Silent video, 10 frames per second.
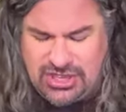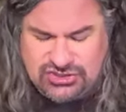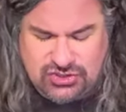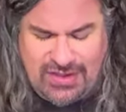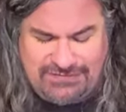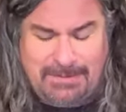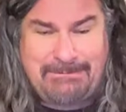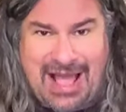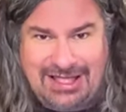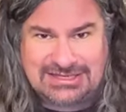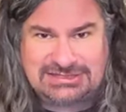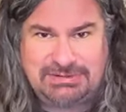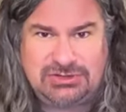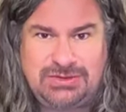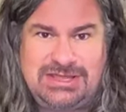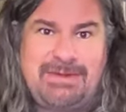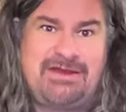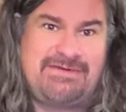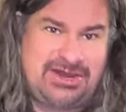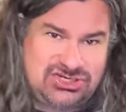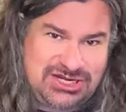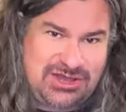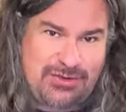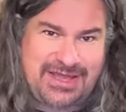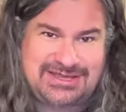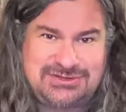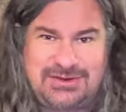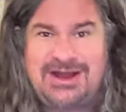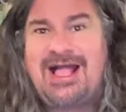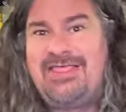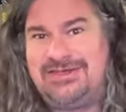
So you have to balance between the amount of energy going into it,